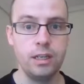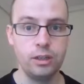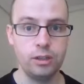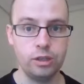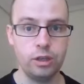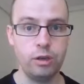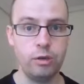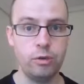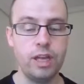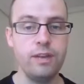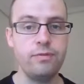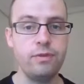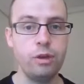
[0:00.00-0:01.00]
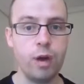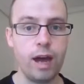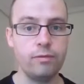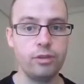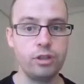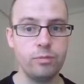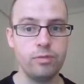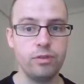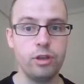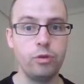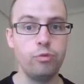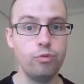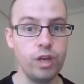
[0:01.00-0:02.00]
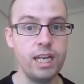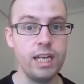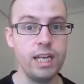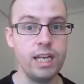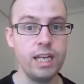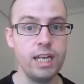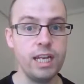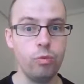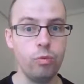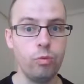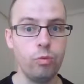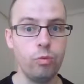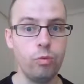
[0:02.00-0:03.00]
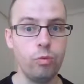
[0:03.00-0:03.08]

So if you have something really wrong with you,